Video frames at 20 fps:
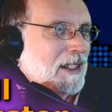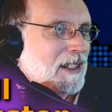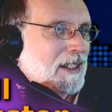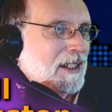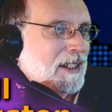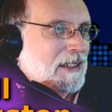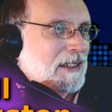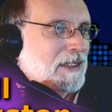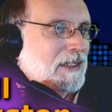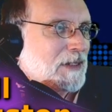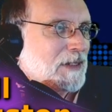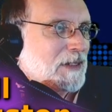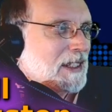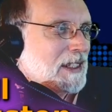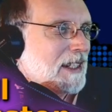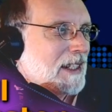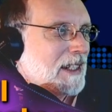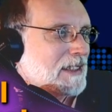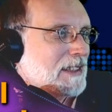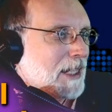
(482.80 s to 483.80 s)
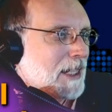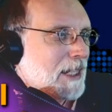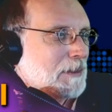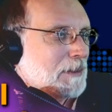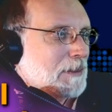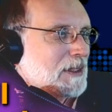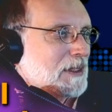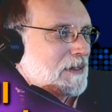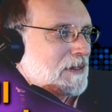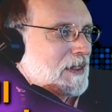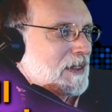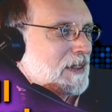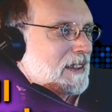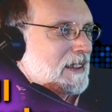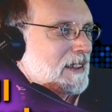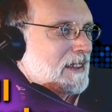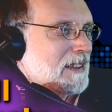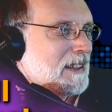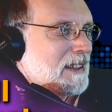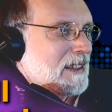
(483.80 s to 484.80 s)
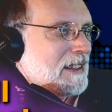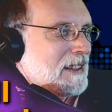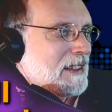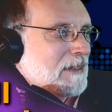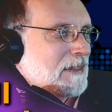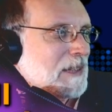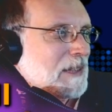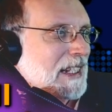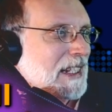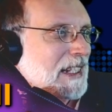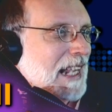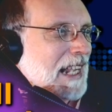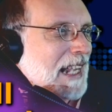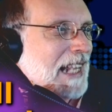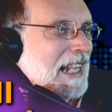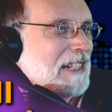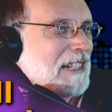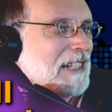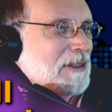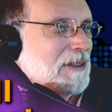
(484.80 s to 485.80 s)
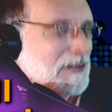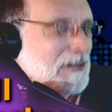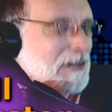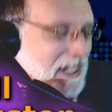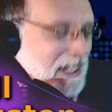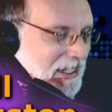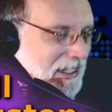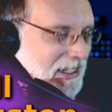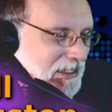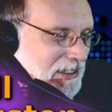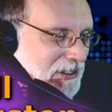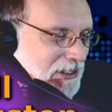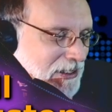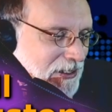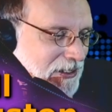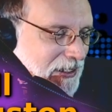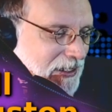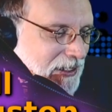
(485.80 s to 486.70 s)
different types of... we've got anal cancer.